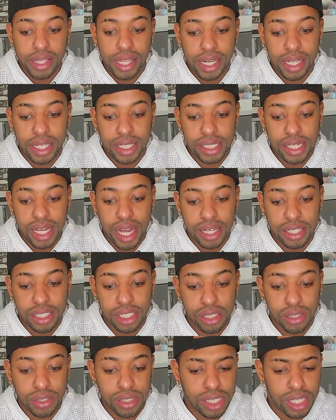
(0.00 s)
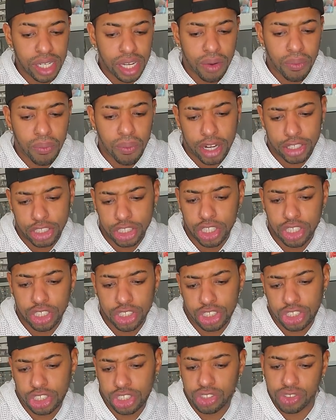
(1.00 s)
that he's gotten so sick of watching her
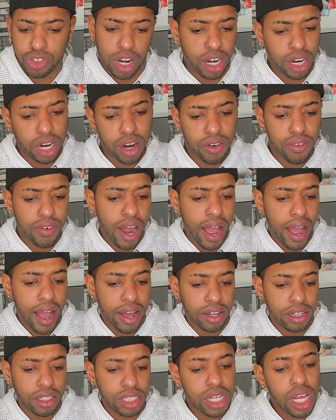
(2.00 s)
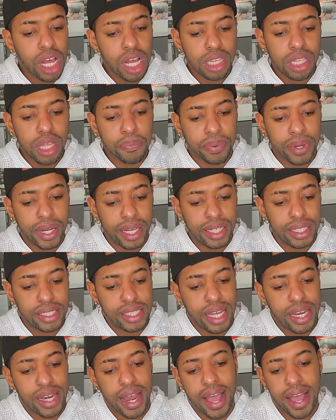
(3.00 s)
strutting around the
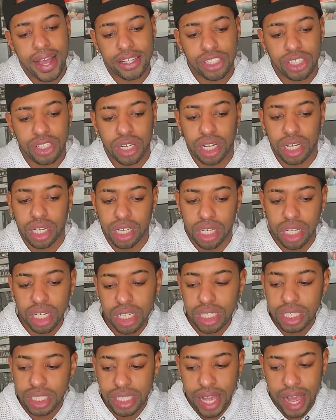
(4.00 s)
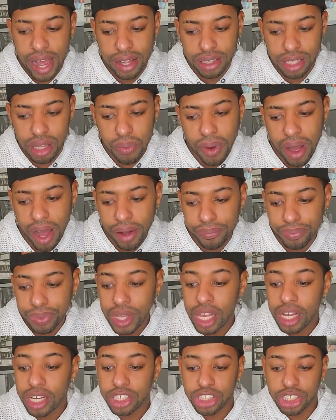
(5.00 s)
place and asks her to look down the well.
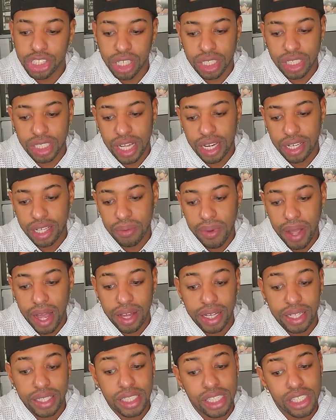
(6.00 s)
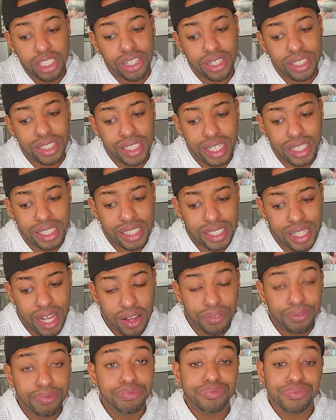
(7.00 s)
She looks down at the well and sees her dead
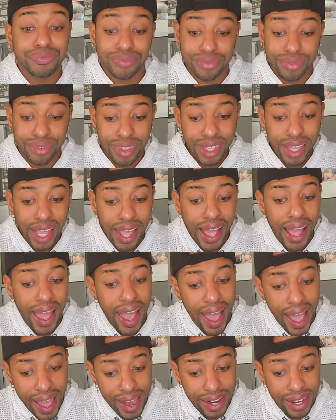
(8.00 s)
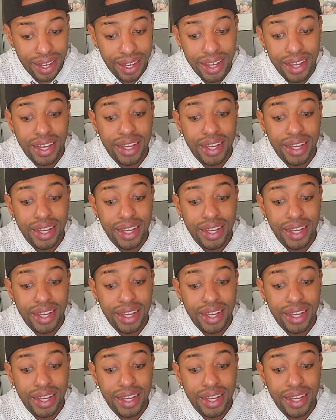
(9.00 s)
self. Hannah